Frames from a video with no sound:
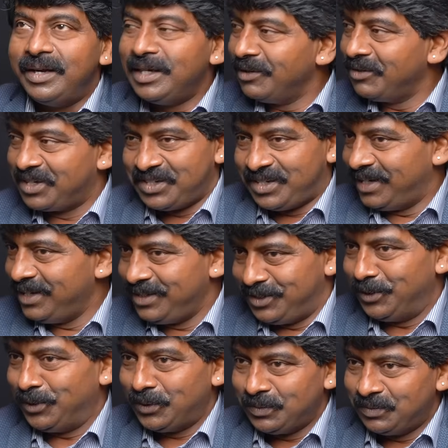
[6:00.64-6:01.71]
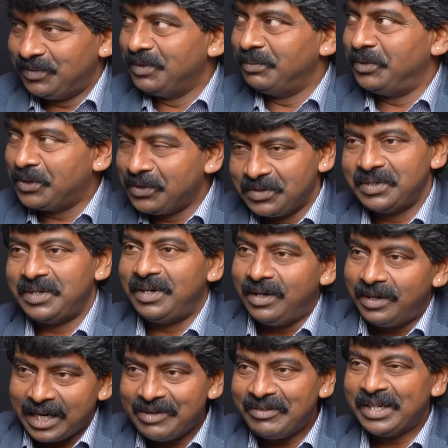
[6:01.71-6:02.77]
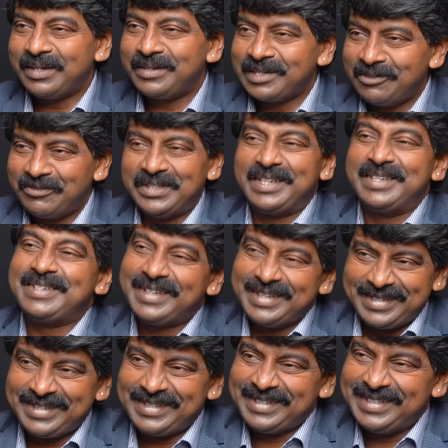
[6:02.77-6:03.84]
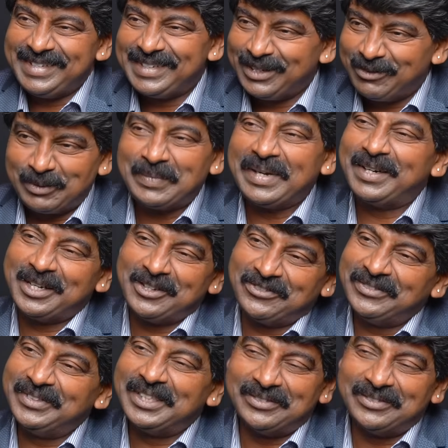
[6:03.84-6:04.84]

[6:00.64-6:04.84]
in our stress, because driving itself is a stress in our part of